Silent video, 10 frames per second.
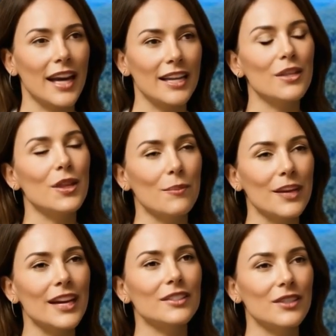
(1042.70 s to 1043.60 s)
When two
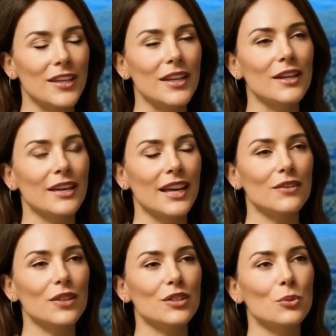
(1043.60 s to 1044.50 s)
people feel
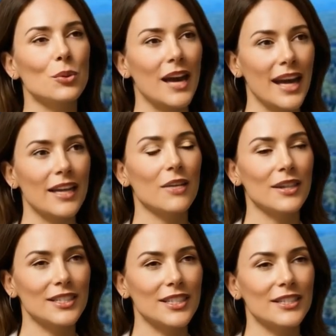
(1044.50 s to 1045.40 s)
emotionally safe,
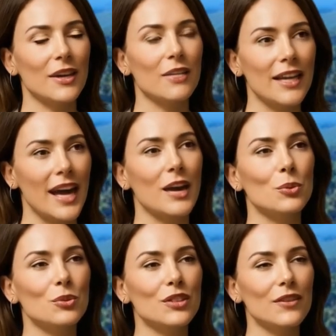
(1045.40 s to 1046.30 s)
everything
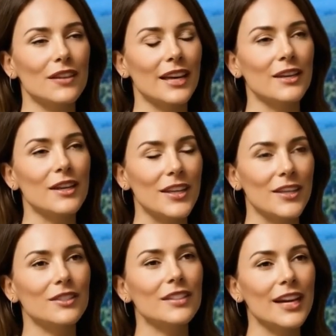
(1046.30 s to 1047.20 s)
changes. You
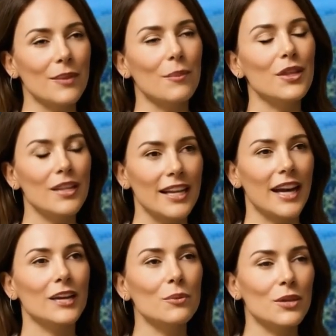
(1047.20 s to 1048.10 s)
relax, you breathe
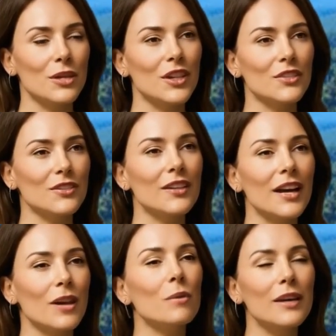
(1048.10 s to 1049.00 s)
easier. Your
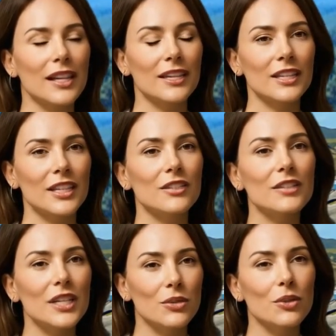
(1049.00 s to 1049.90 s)
body responds more
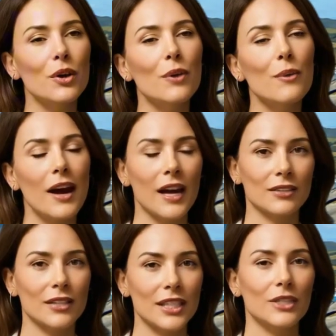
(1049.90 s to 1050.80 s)
freely, and
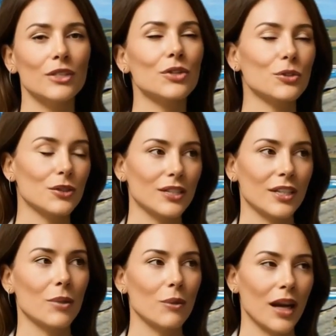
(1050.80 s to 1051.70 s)
suddenly,
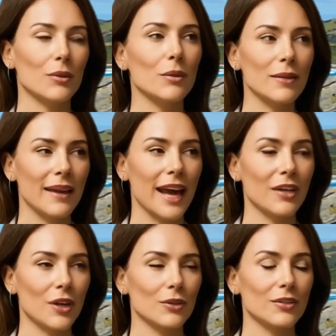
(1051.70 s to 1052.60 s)
erections become less
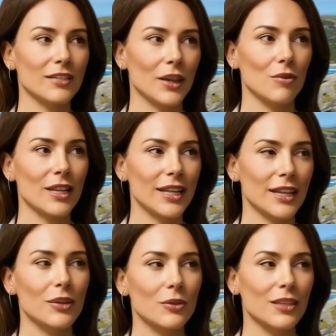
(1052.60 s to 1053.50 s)
about proving
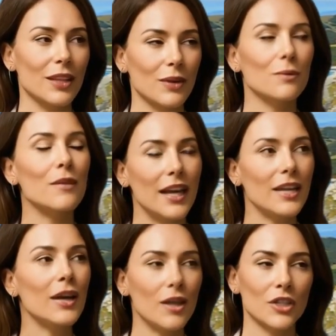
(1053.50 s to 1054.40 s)
something and more about
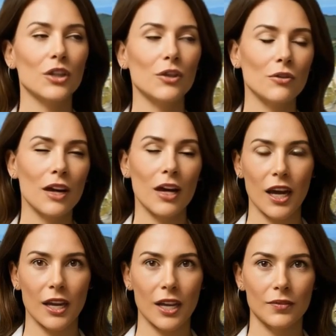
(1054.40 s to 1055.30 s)
expressing something.